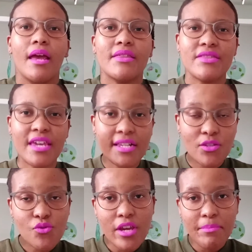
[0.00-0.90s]
These
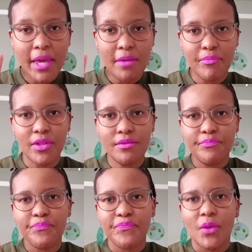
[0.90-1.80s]
3 people
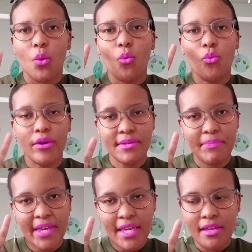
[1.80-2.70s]
would
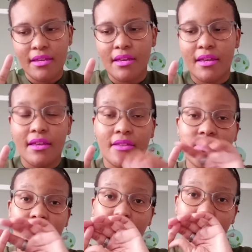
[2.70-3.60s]
be
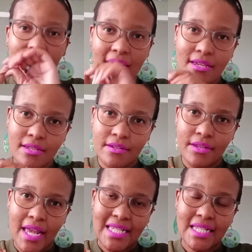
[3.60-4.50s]
the bank,
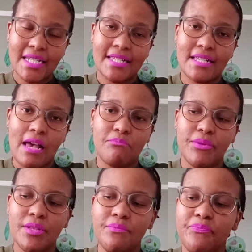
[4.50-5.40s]
as an
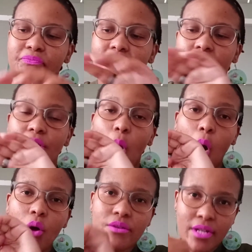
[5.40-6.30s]
example, the
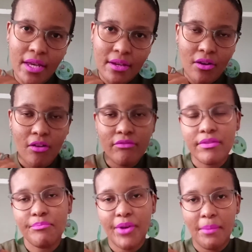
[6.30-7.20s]
owner of
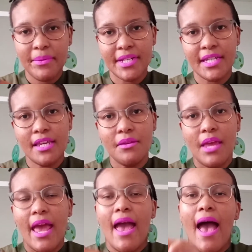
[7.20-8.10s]
the property,
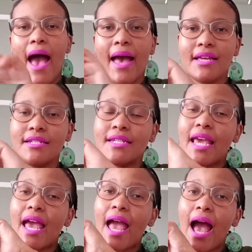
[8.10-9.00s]
and
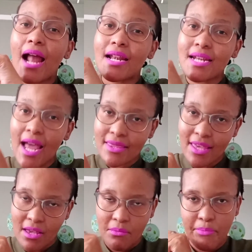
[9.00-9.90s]

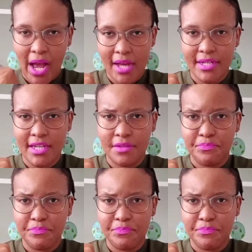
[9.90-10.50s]
another party.